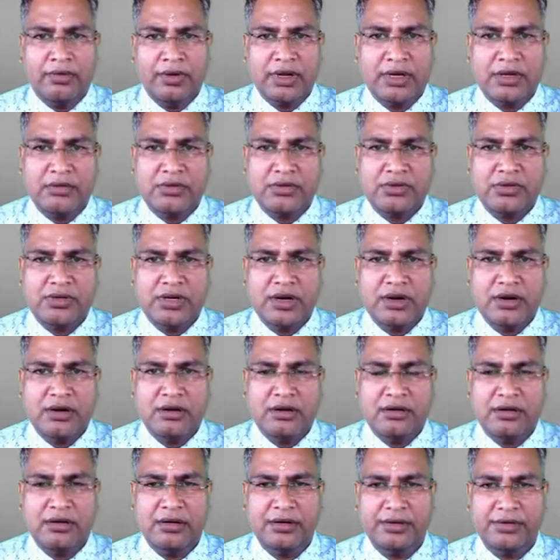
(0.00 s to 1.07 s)
Welcome student.
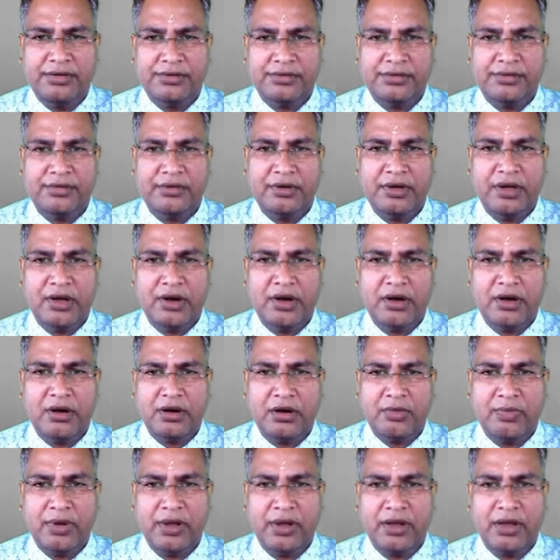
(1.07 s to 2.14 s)
Today our
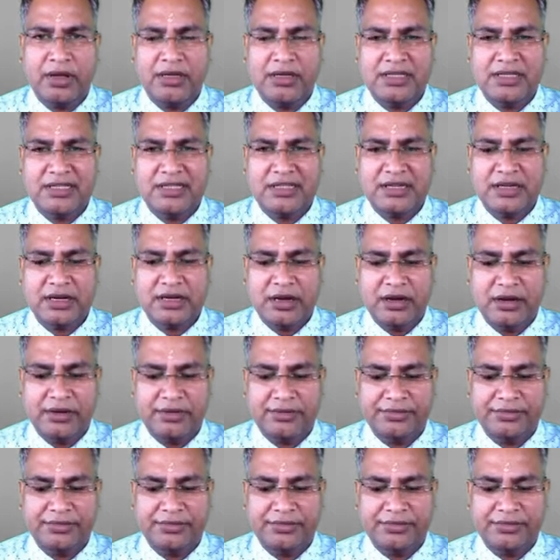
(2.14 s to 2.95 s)
topic is tree.